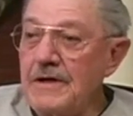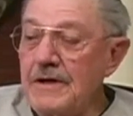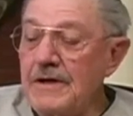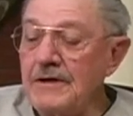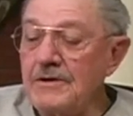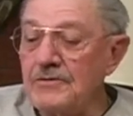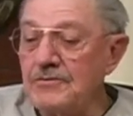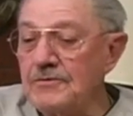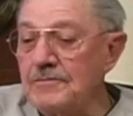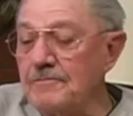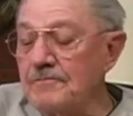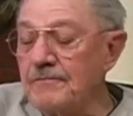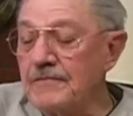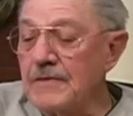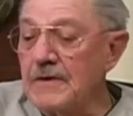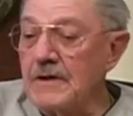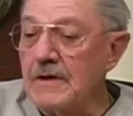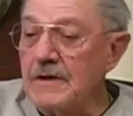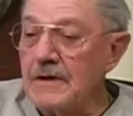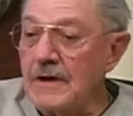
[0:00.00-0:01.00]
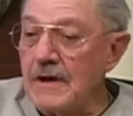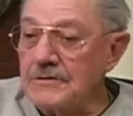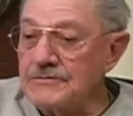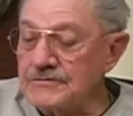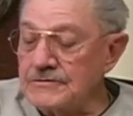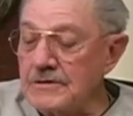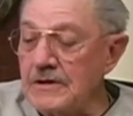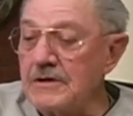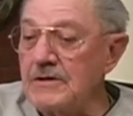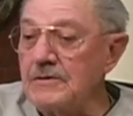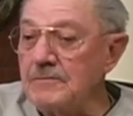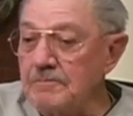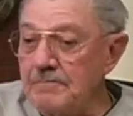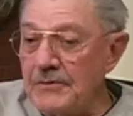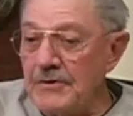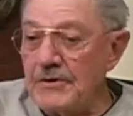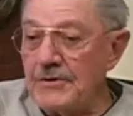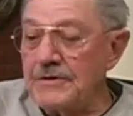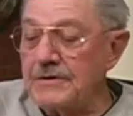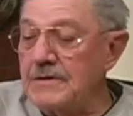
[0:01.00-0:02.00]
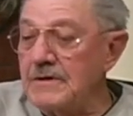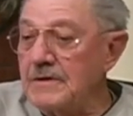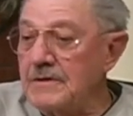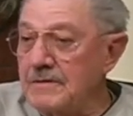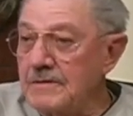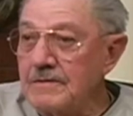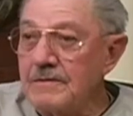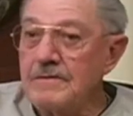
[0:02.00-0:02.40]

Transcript: hangar, and I started building